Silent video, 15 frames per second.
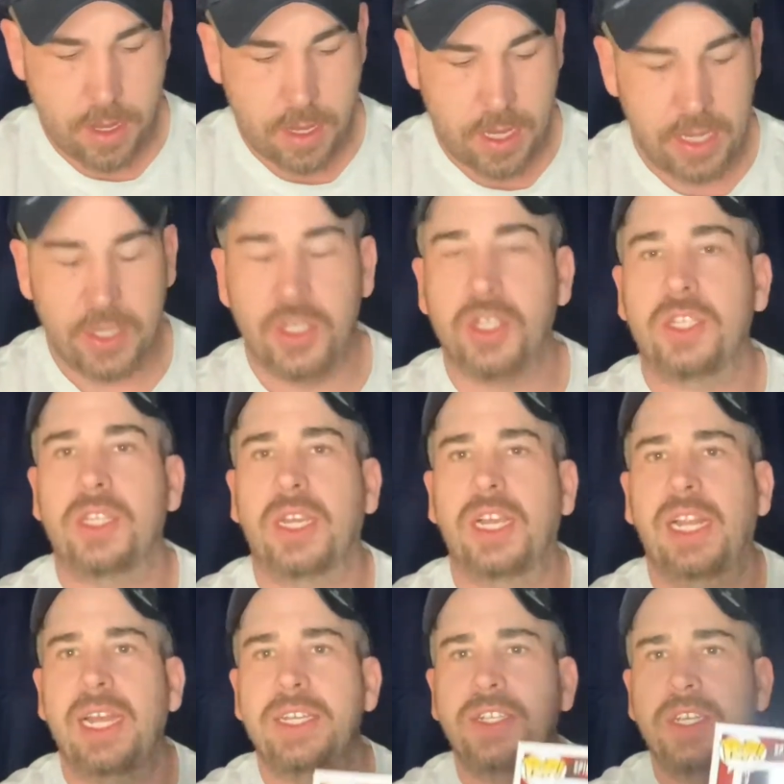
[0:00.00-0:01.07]
is just the
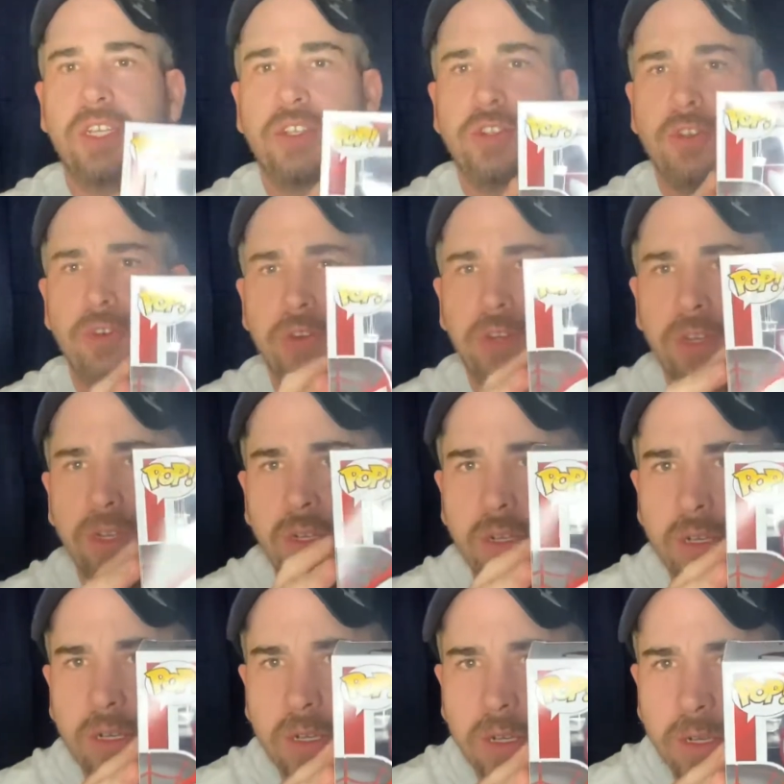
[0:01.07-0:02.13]
classic suit
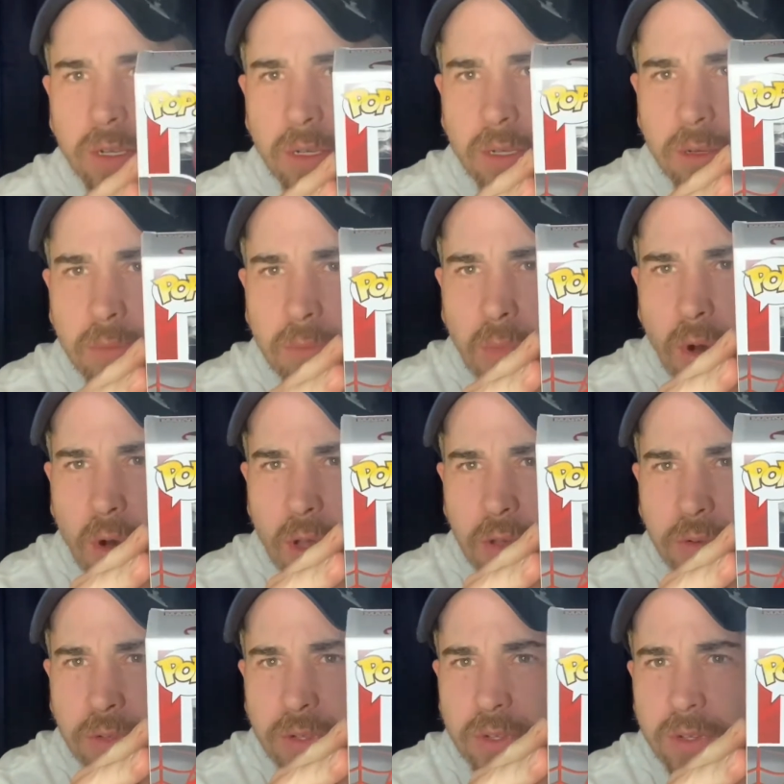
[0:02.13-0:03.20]

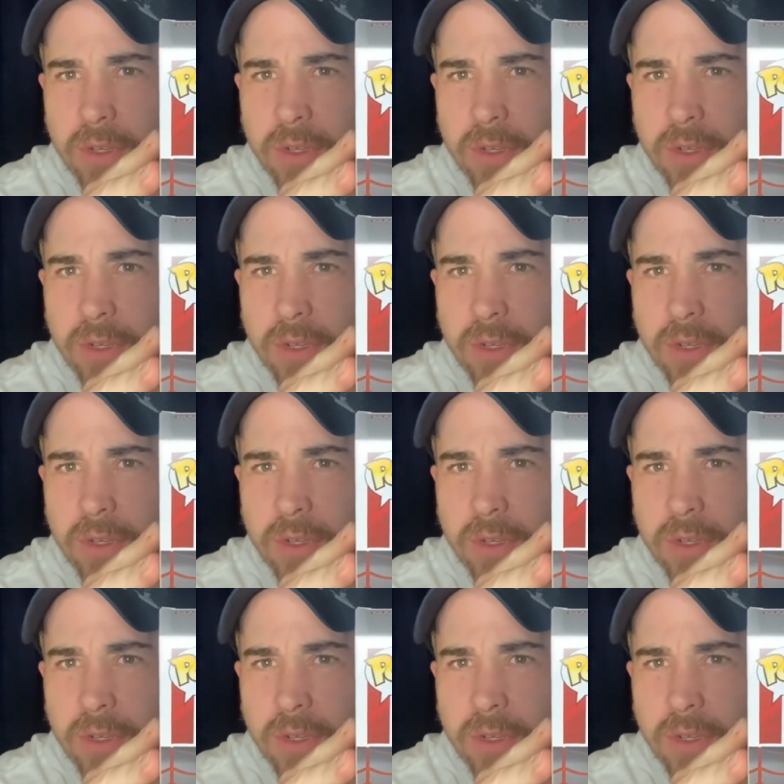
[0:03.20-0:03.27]
Miles.